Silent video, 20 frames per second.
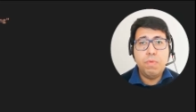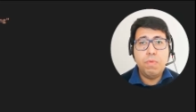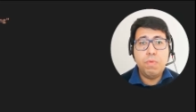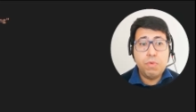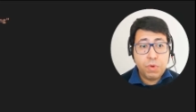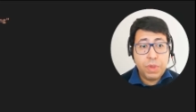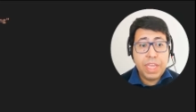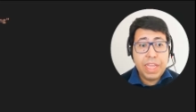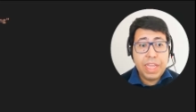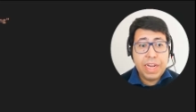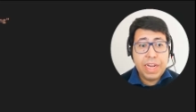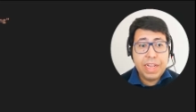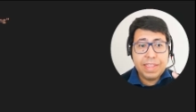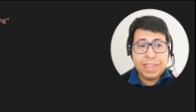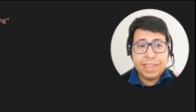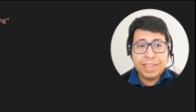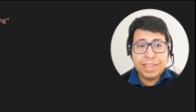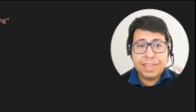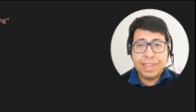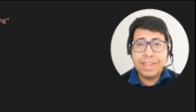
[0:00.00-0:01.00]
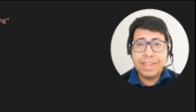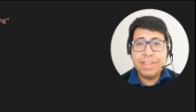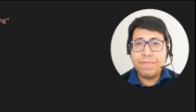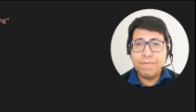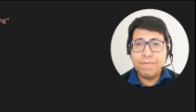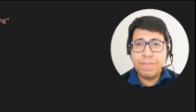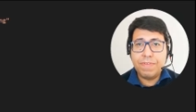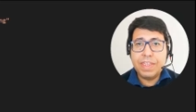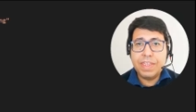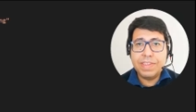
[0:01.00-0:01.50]
creating these
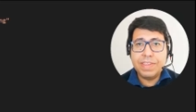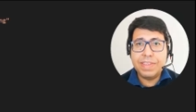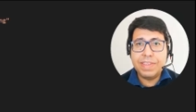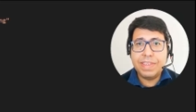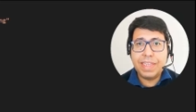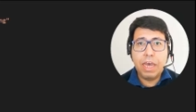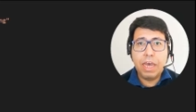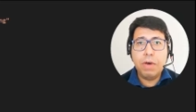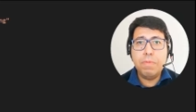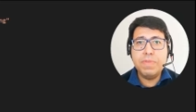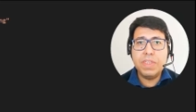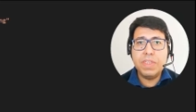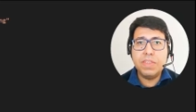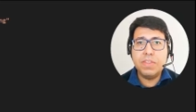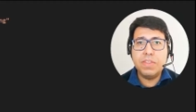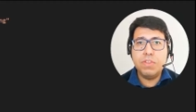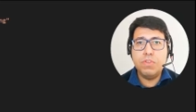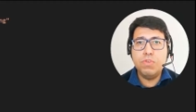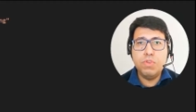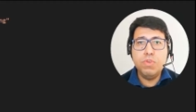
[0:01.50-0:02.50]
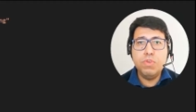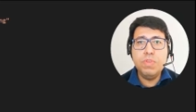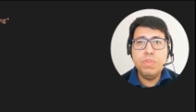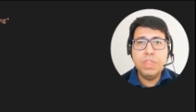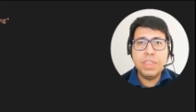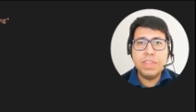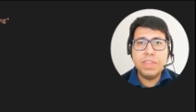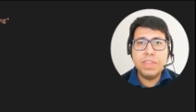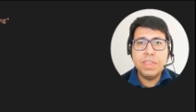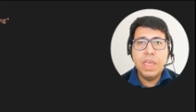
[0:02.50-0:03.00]
interfaces helps us to do
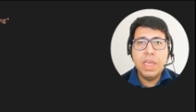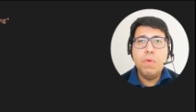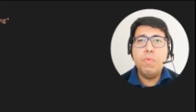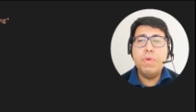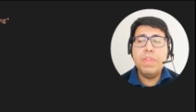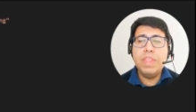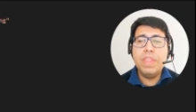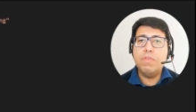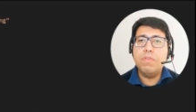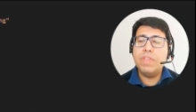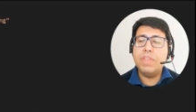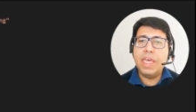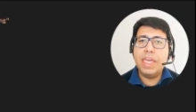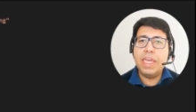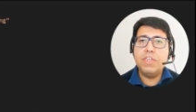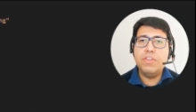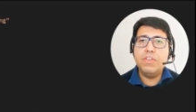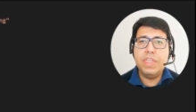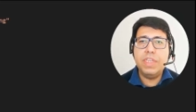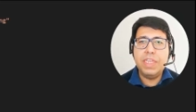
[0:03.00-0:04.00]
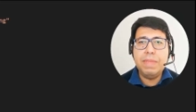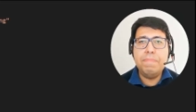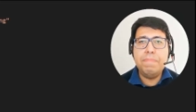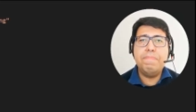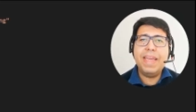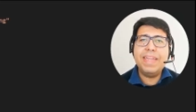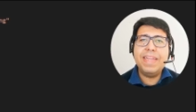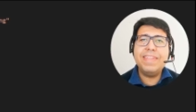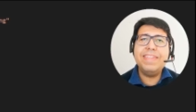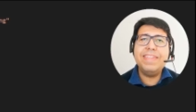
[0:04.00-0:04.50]
this without actually
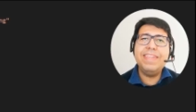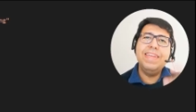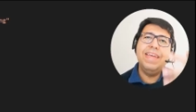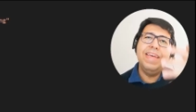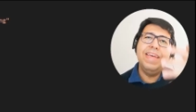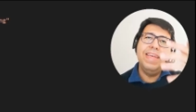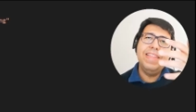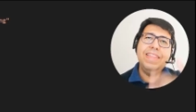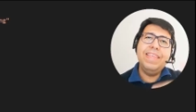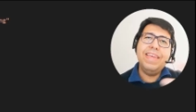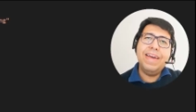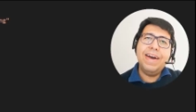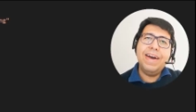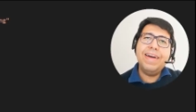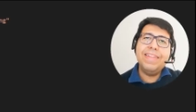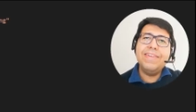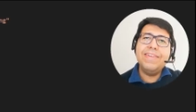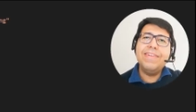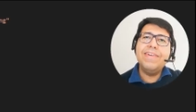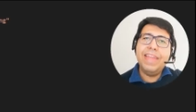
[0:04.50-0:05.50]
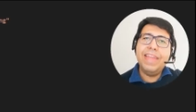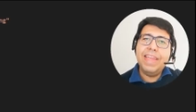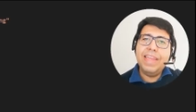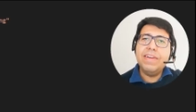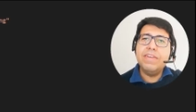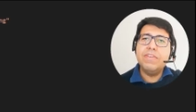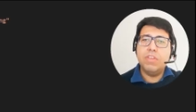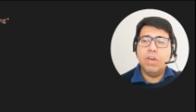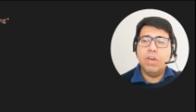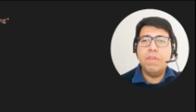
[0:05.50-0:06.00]
impacting the other
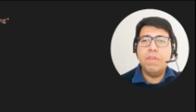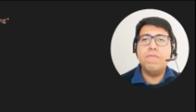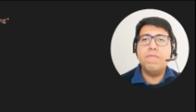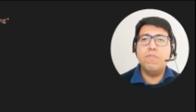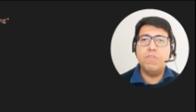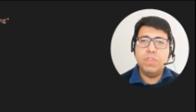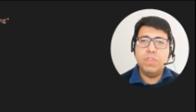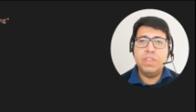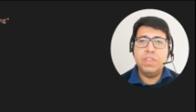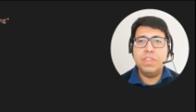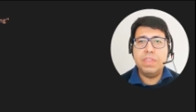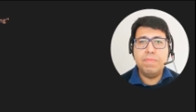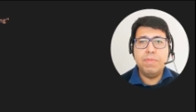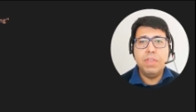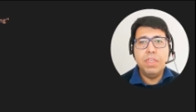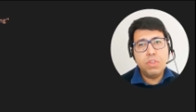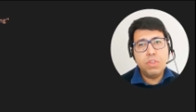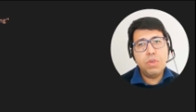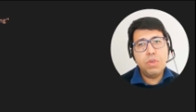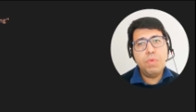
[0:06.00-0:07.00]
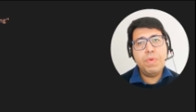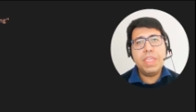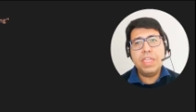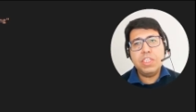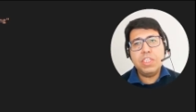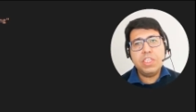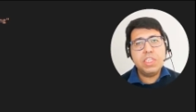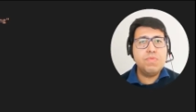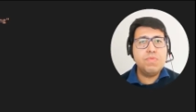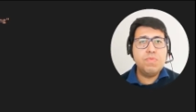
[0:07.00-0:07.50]
layers of our system. So we can
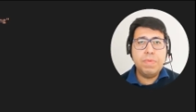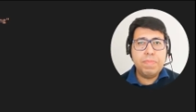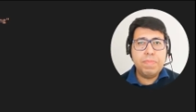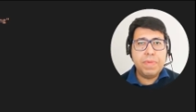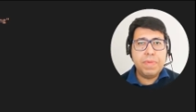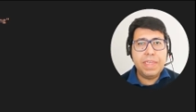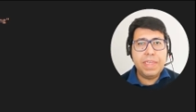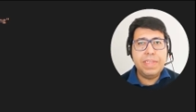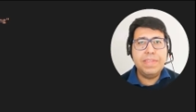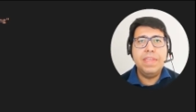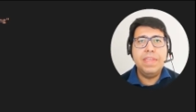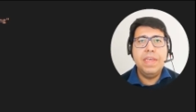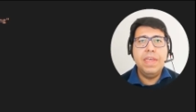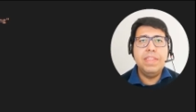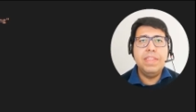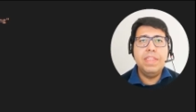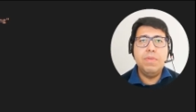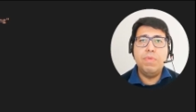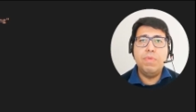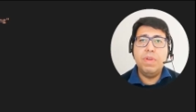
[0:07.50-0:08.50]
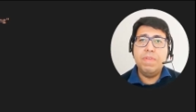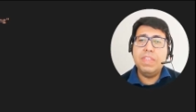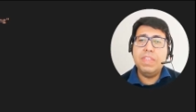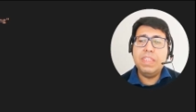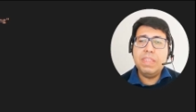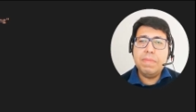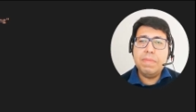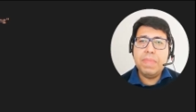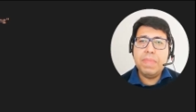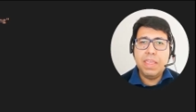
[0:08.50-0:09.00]
just replace the
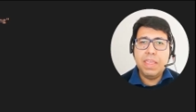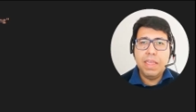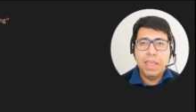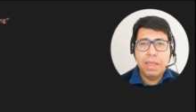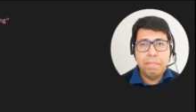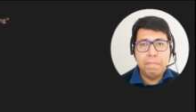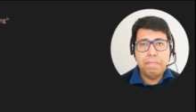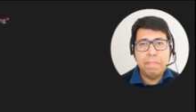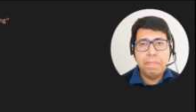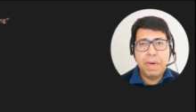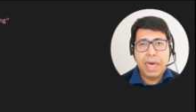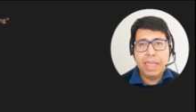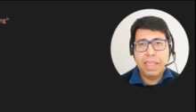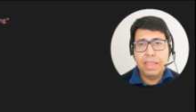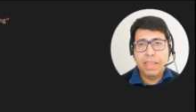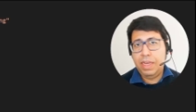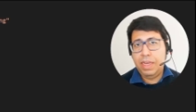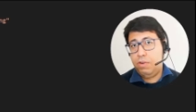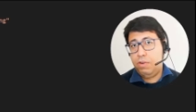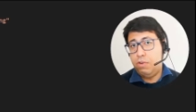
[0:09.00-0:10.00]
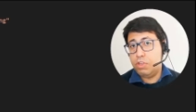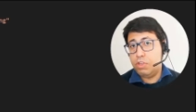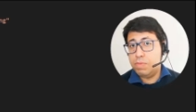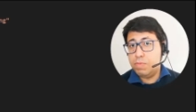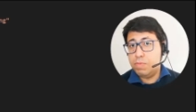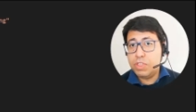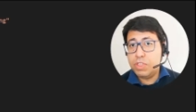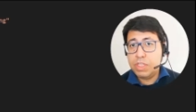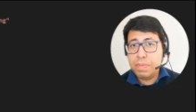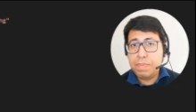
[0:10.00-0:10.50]
RavenDB by a
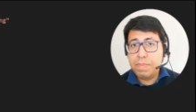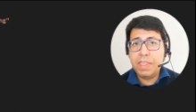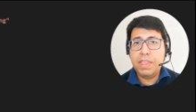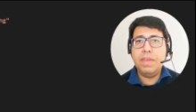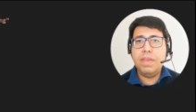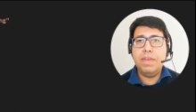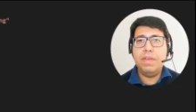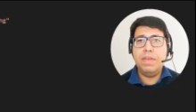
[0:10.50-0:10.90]
Cosmos DB